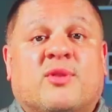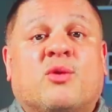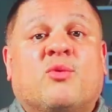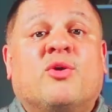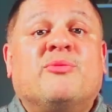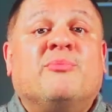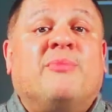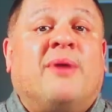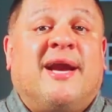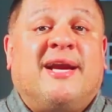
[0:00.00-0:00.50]

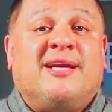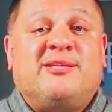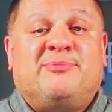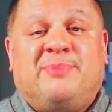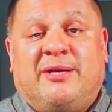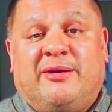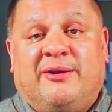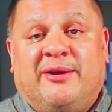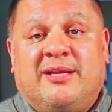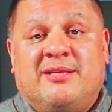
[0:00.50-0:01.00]
With my
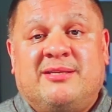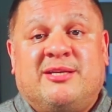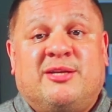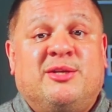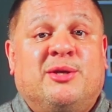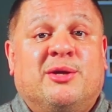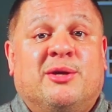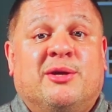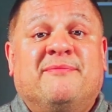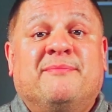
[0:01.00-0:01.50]
experience
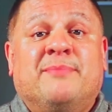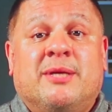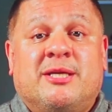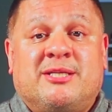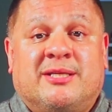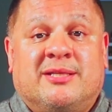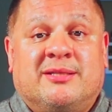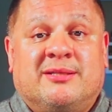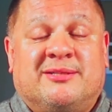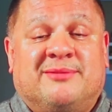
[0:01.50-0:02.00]
and your
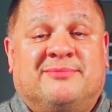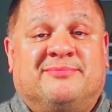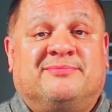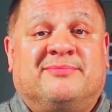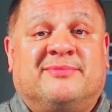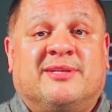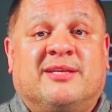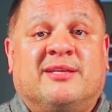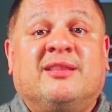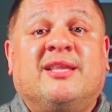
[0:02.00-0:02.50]
ambitions,
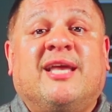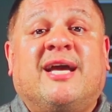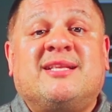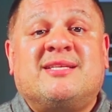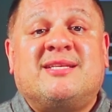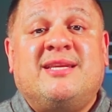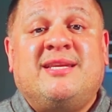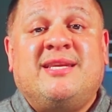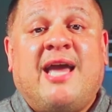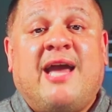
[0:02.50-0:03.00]

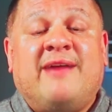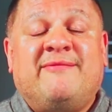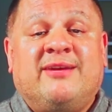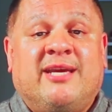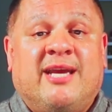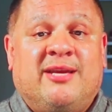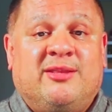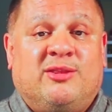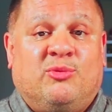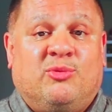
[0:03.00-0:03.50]
let's
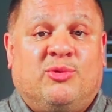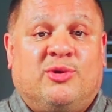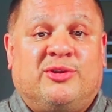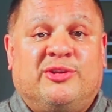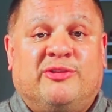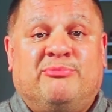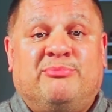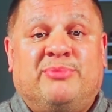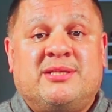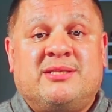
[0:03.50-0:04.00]
navigate the
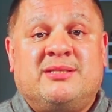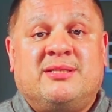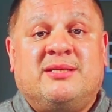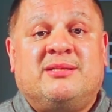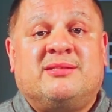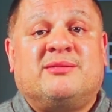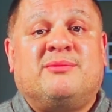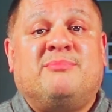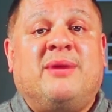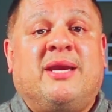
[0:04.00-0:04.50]
world of
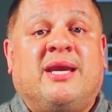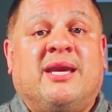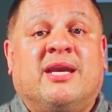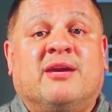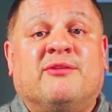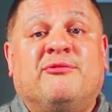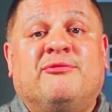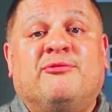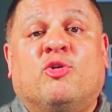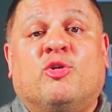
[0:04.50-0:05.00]
business,
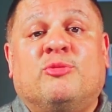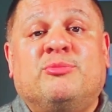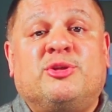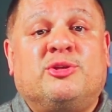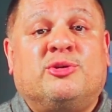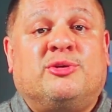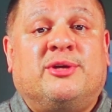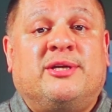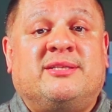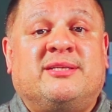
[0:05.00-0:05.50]
making
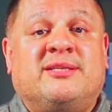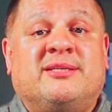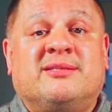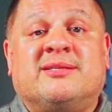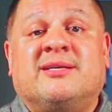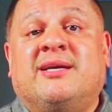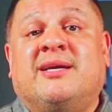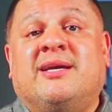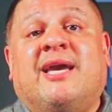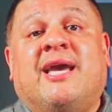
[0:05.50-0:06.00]
informed
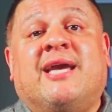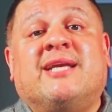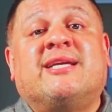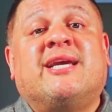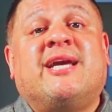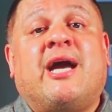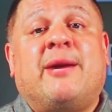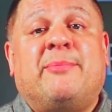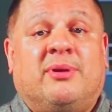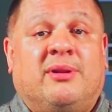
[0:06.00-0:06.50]
choices
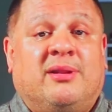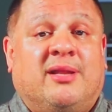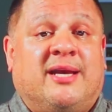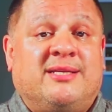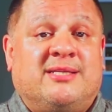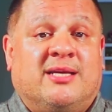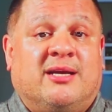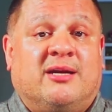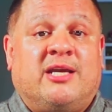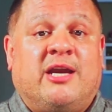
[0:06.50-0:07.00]
and
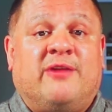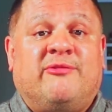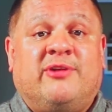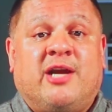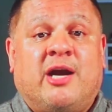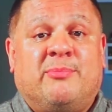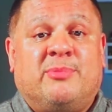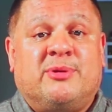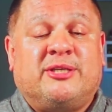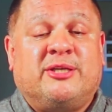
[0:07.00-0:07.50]
capitalizing on
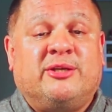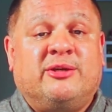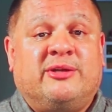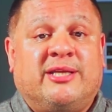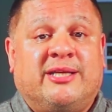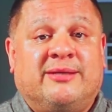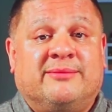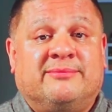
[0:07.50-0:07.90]
every opportunity.